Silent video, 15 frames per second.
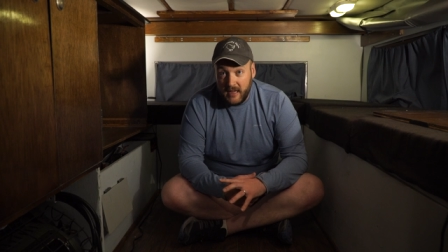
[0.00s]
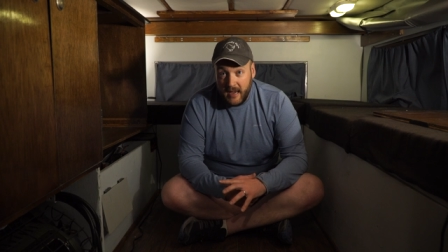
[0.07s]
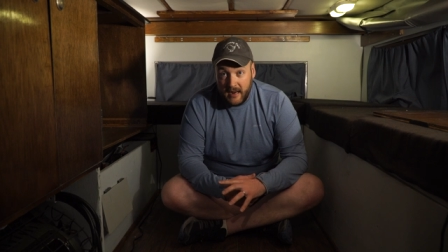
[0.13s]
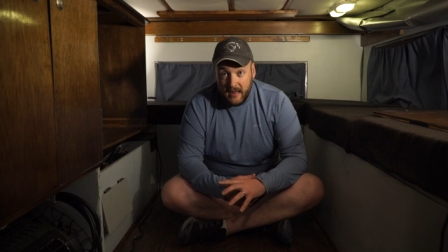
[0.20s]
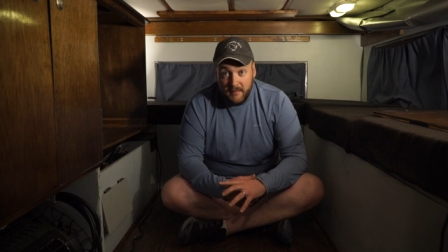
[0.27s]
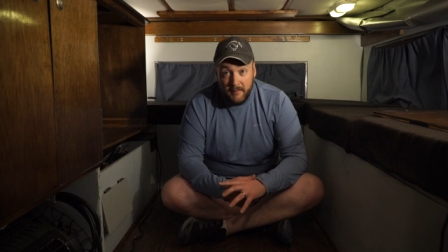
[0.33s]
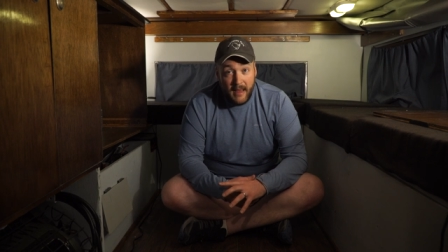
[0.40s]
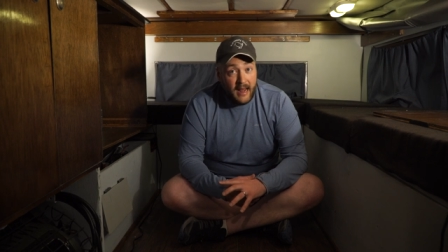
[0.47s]

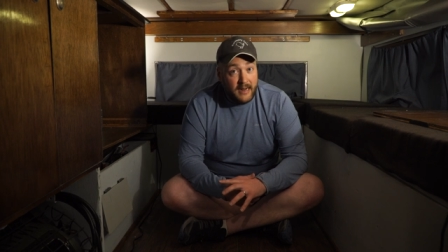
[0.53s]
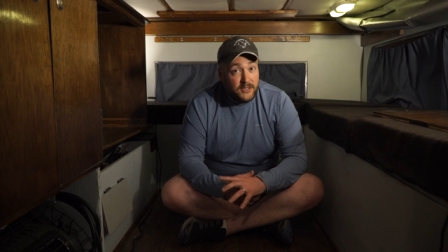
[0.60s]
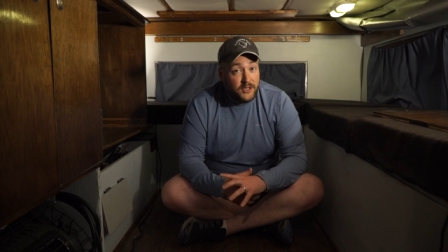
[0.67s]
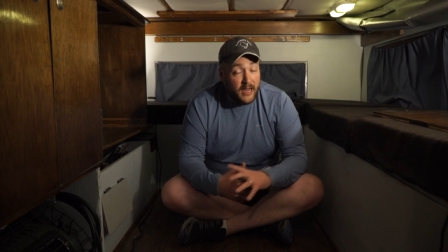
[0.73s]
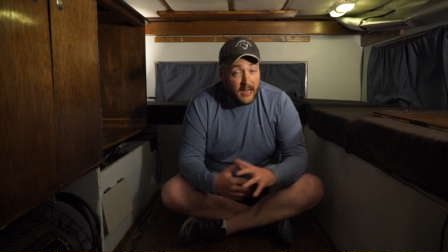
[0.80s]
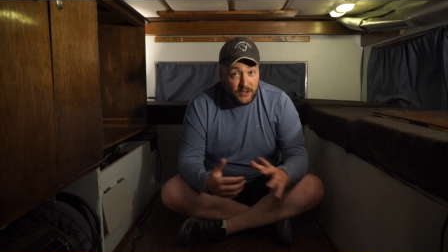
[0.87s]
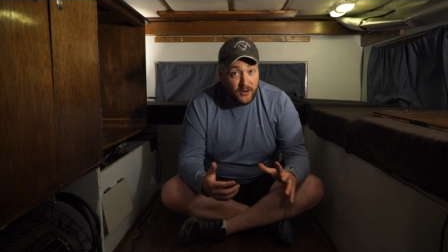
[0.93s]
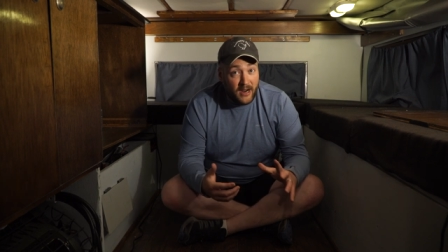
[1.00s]
yelling
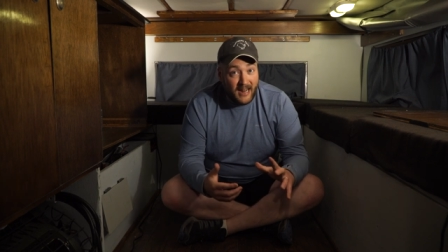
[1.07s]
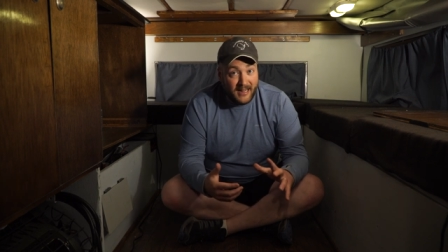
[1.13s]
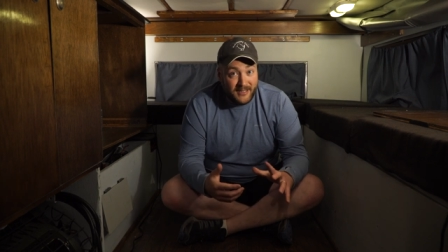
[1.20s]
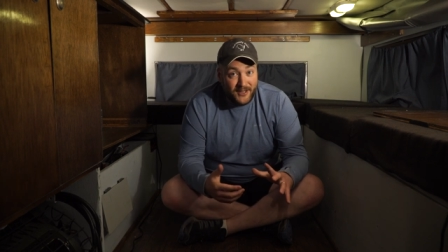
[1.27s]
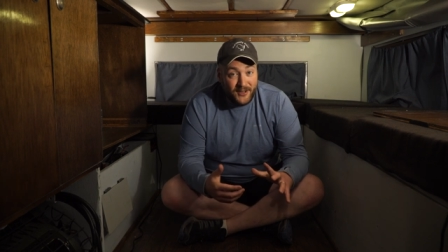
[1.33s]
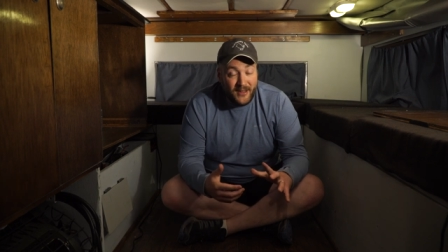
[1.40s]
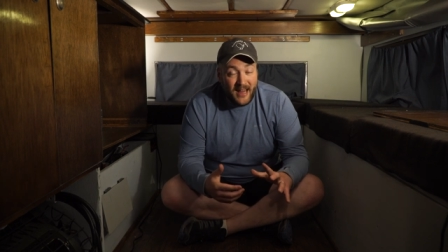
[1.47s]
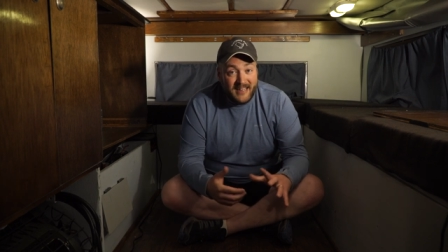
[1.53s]
match. I try not
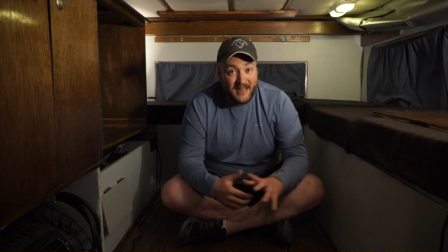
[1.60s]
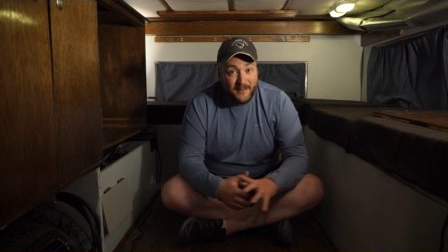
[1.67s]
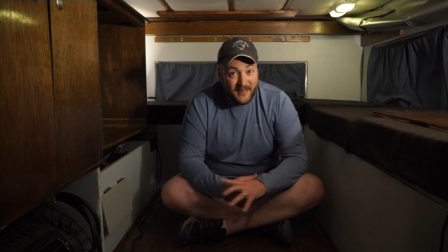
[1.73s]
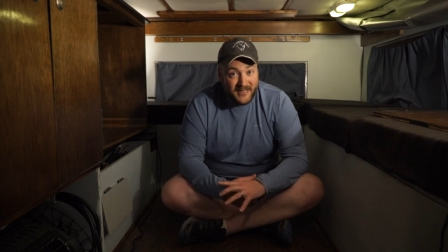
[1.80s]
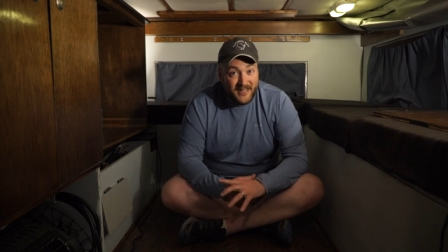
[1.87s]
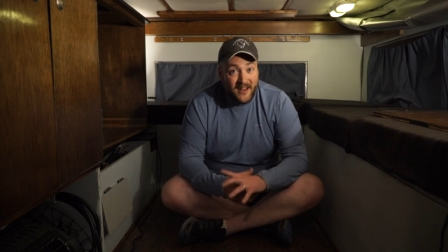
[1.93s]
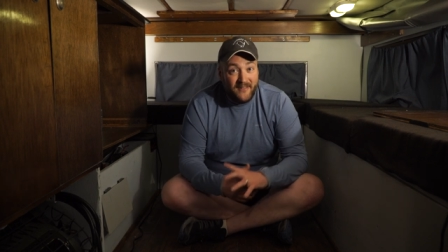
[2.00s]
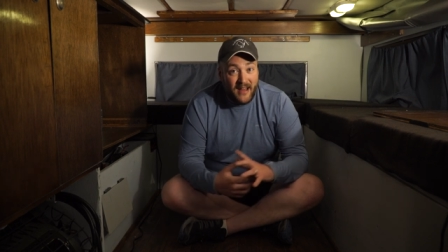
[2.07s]
to do that type
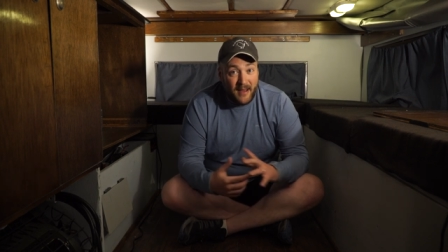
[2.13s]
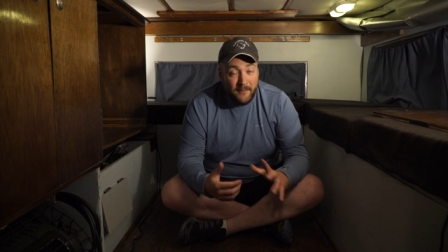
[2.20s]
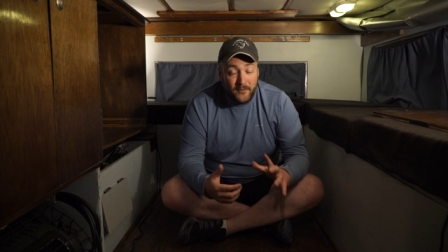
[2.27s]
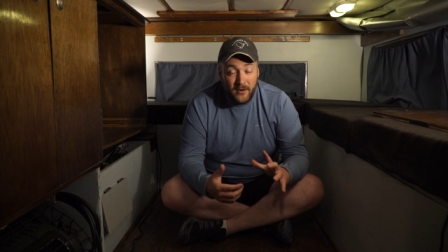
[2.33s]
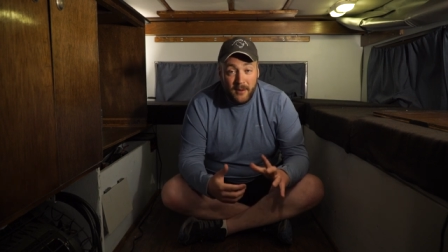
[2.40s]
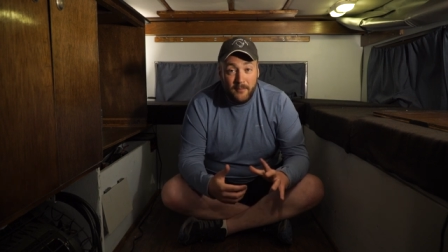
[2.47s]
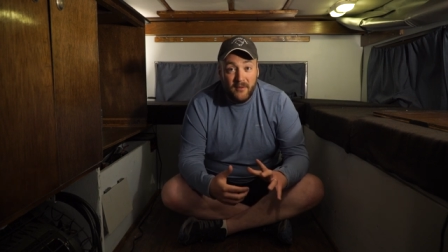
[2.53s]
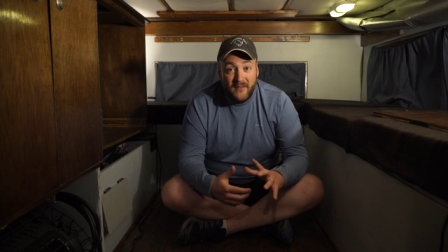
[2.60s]
of stuff. I'm a
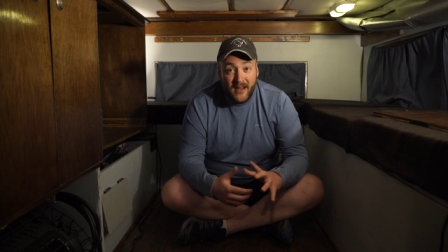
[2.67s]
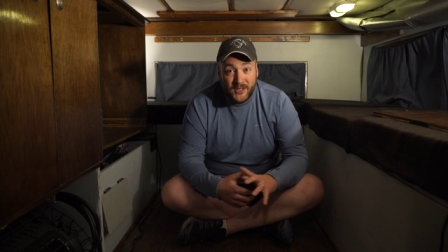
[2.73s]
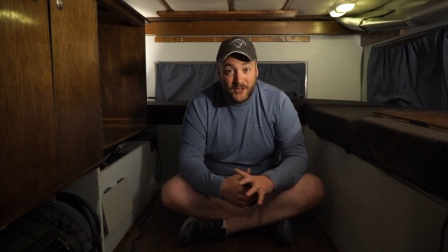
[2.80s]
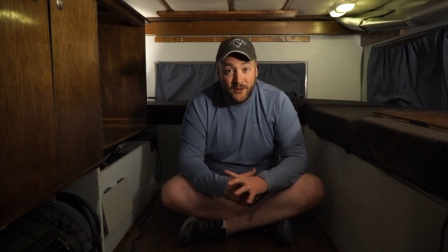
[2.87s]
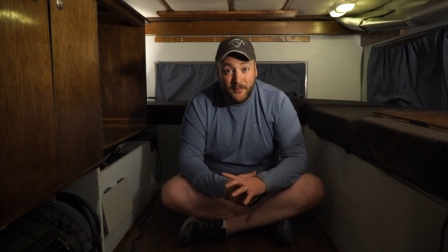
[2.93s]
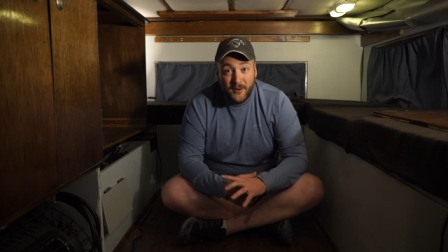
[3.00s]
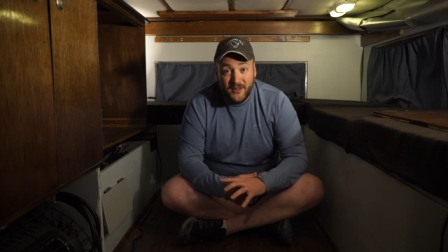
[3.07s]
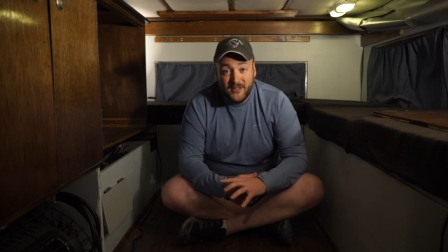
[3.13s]
pretty
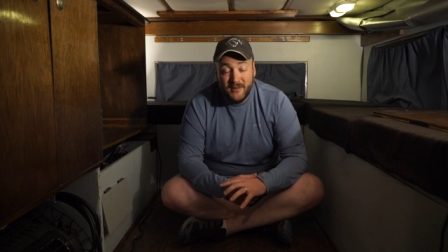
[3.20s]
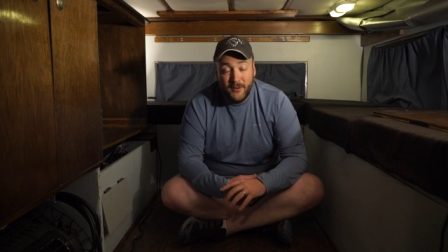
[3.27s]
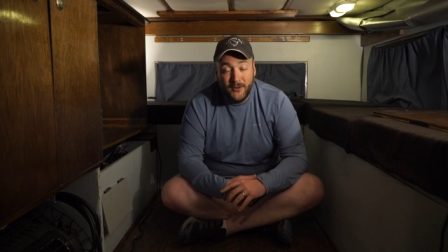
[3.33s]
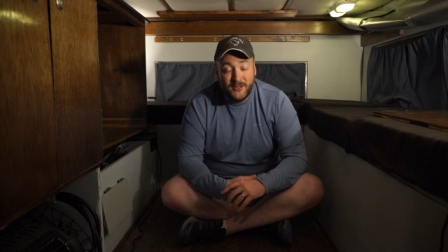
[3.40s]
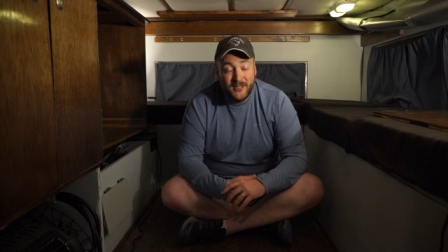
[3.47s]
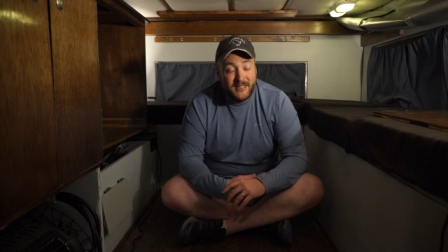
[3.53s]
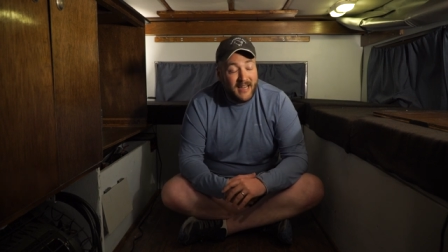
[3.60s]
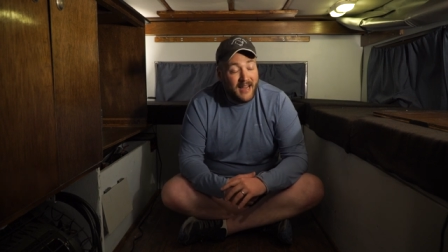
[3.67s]
professional person
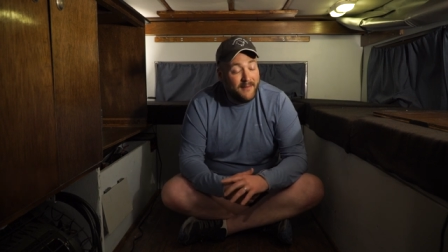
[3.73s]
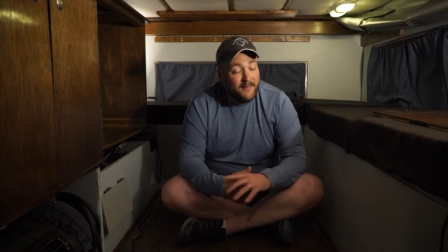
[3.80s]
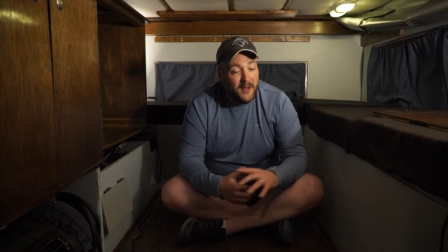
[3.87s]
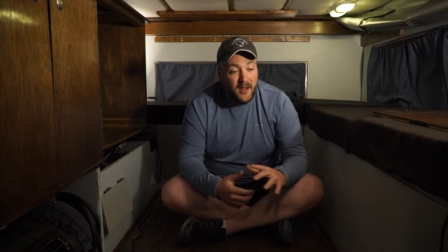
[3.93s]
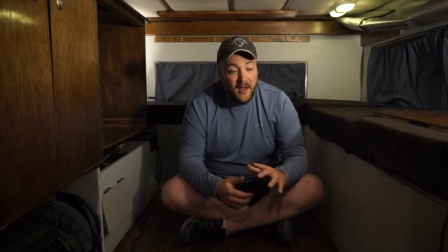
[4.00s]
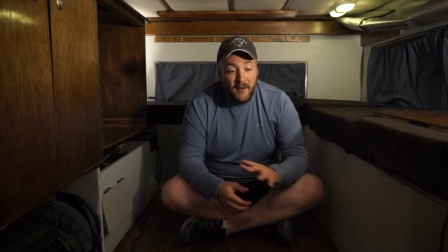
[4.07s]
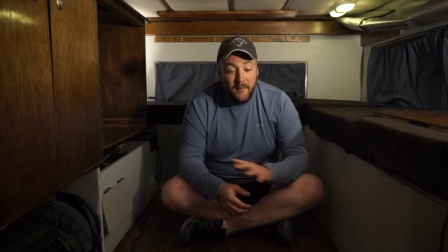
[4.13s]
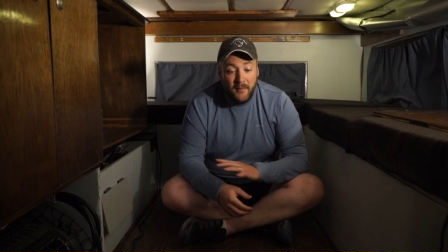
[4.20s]
most of the time,
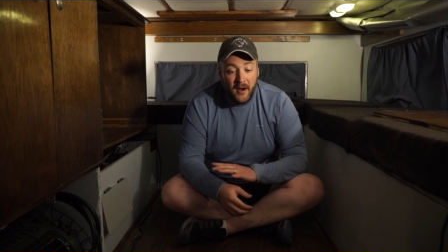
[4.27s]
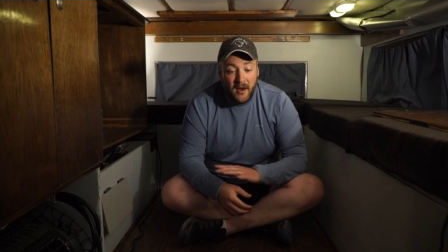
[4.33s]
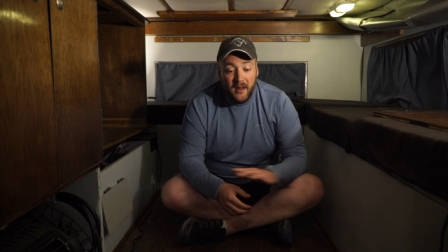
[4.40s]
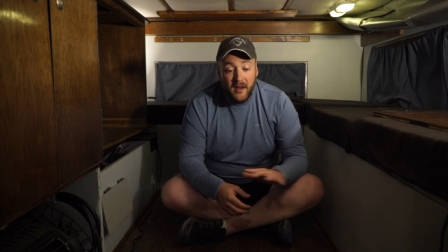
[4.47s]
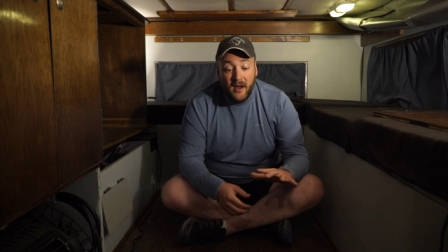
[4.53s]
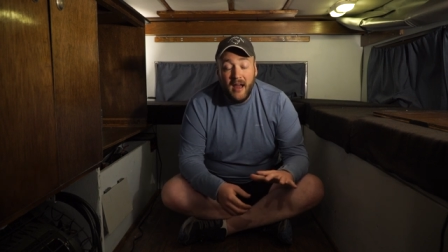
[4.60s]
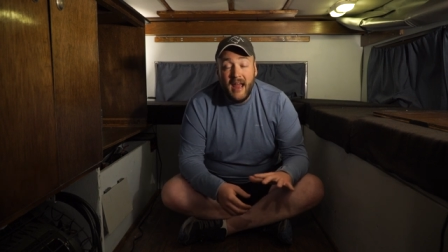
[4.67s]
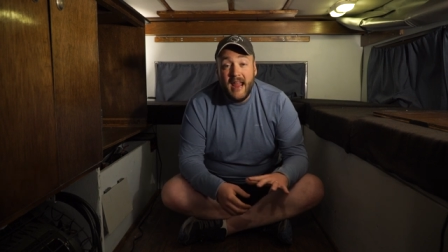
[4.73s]
but
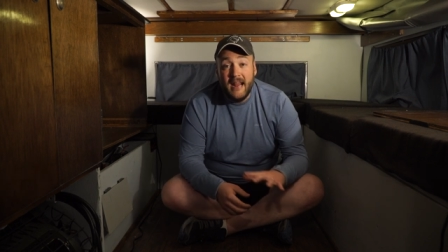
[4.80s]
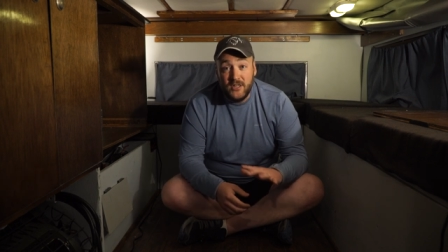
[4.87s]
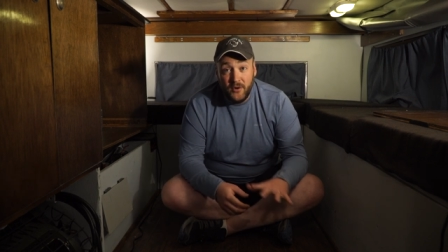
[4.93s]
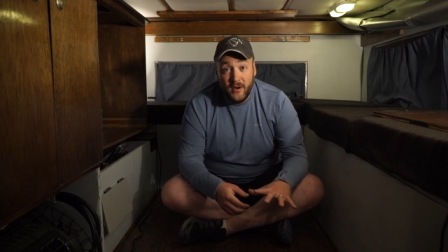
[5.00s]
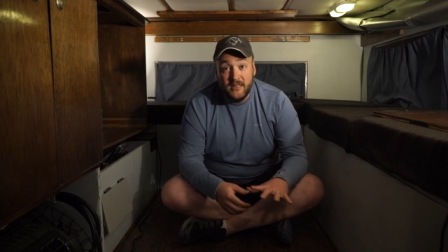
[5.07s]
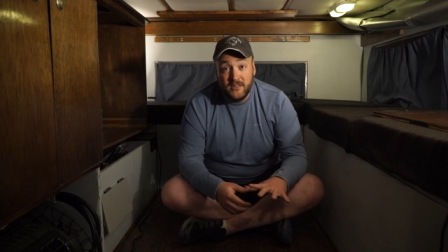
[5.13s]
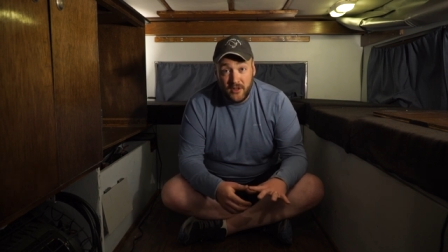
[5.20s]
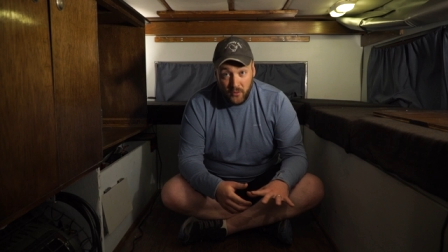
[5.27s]
uh,
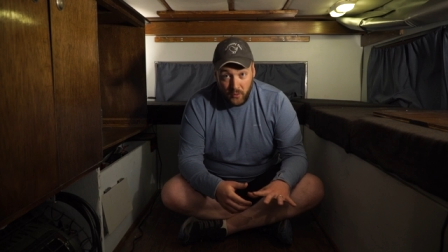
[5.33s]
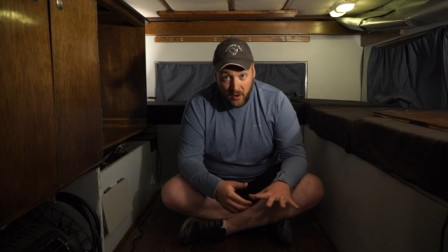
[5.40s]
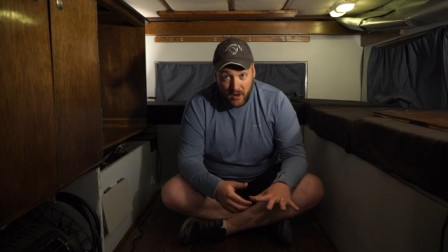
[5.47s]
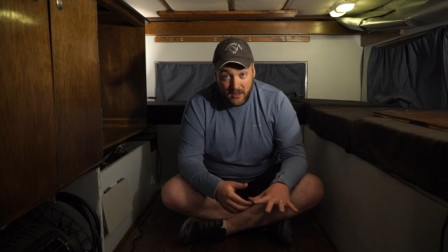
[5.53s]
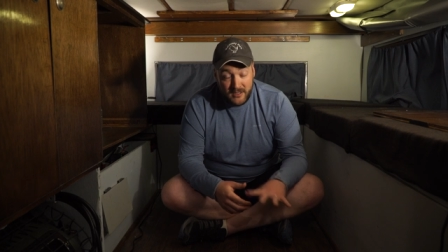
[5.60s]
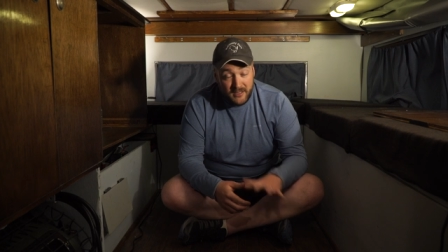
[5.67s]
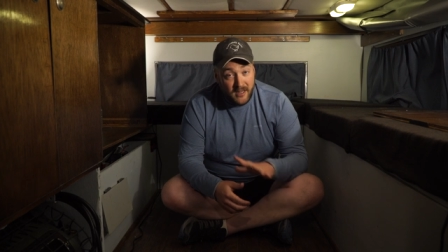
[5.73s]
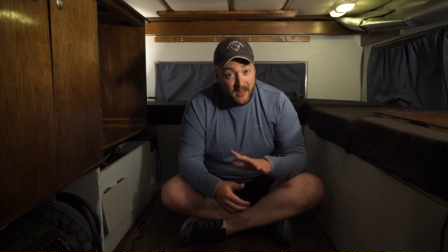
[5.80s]
HOAs are the
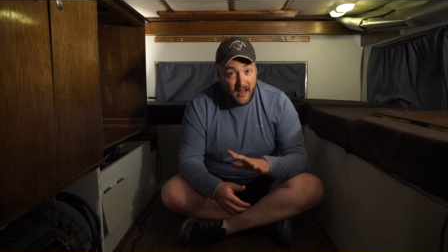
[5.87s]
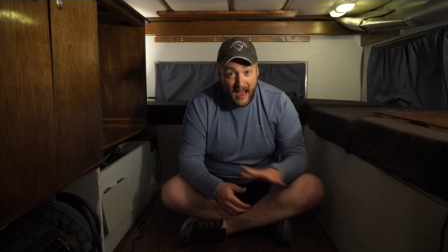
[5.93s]
worst.